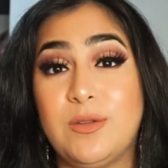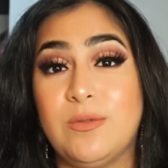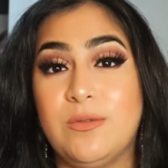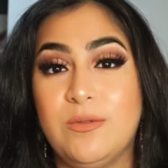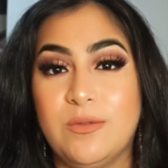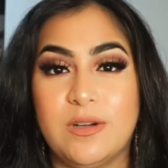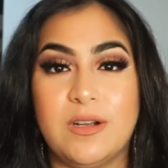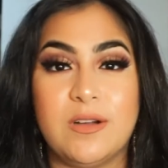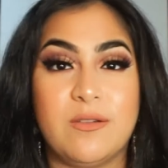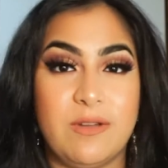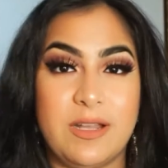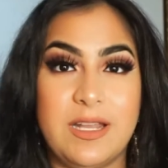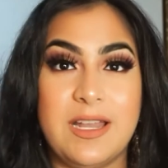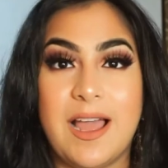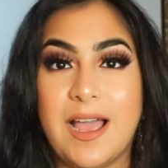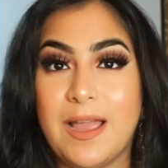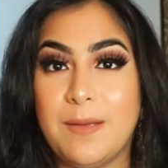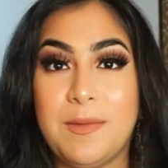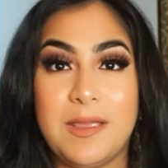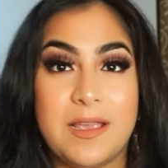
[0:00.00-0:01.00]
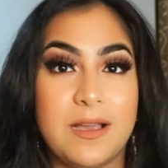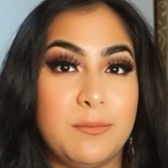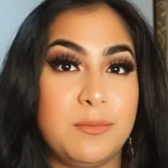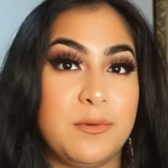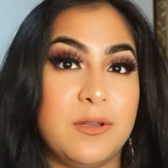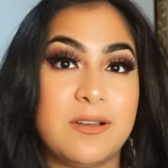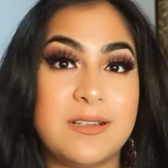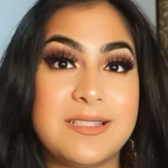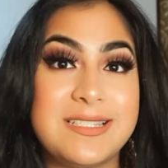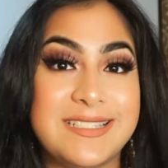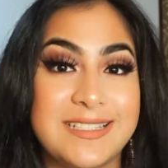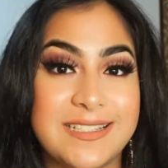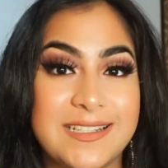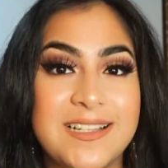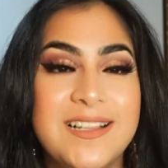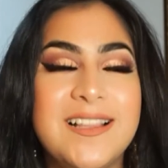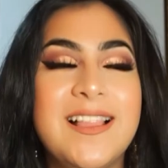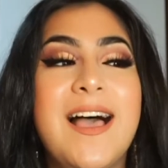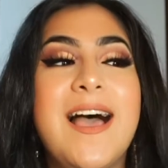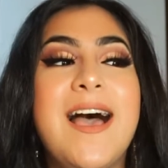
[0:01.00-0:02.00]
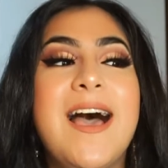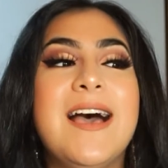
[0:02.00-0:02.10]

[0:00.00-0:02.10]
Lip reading: to do a green eye makeup look still.